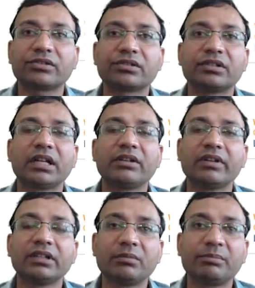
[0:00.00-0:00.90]
so that
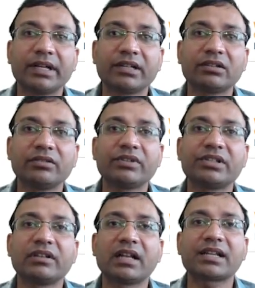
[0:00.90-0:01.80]
weather pattern
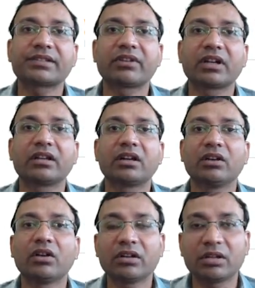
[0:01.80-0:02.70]
which lasts for a
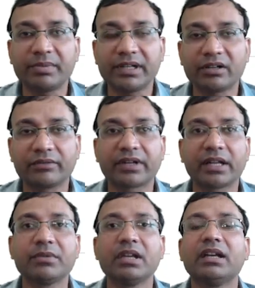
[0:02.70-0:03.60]
longer period of time,